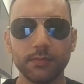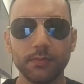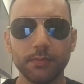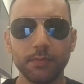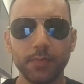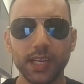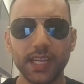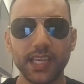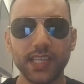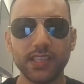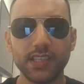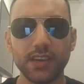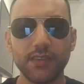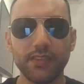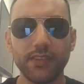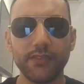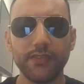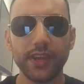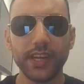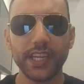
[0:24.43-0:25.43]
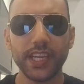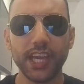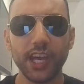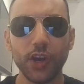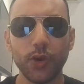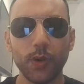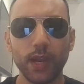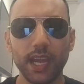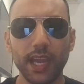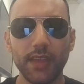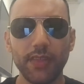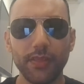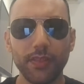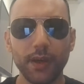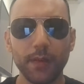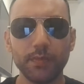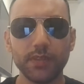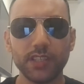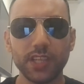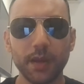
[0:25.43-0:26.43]
Please give the video a
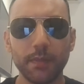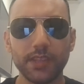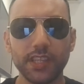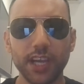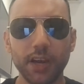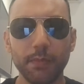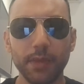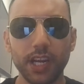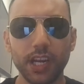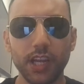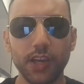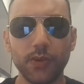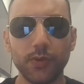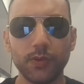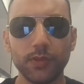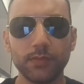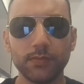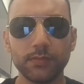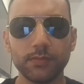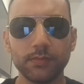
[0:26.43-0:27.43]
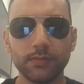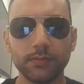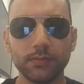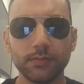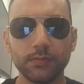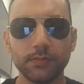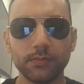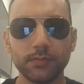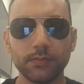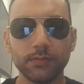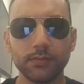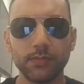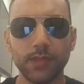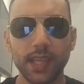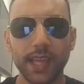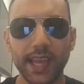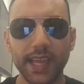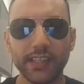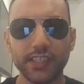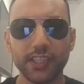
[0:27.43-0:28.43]
thumbs up down below,
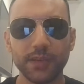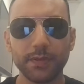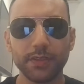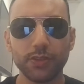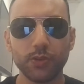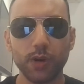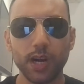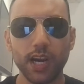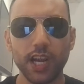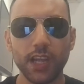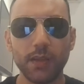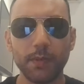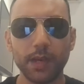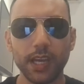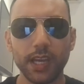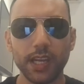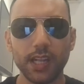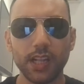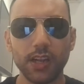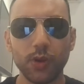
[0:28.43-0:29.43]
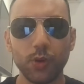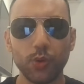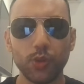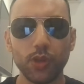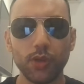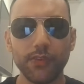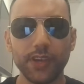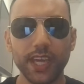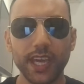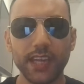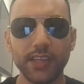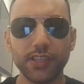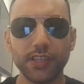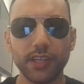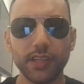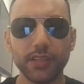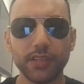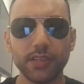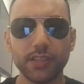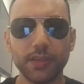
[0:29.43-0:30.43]
hit subscribe and click all
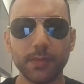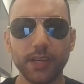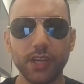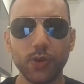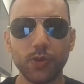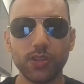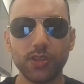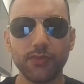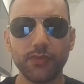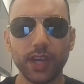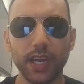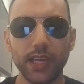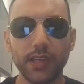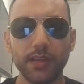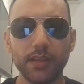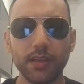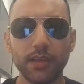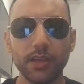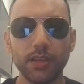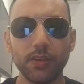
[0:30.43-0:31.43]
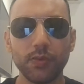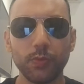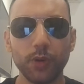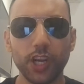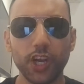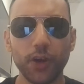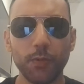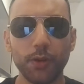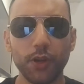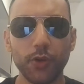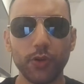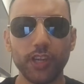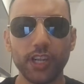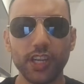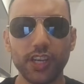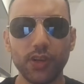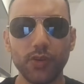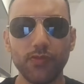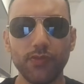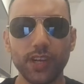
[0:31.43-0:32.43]
notifications to be notified when I upload a
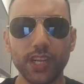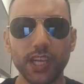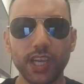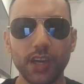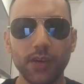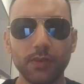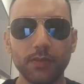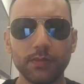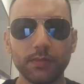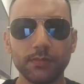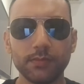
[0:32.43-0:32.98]
new video.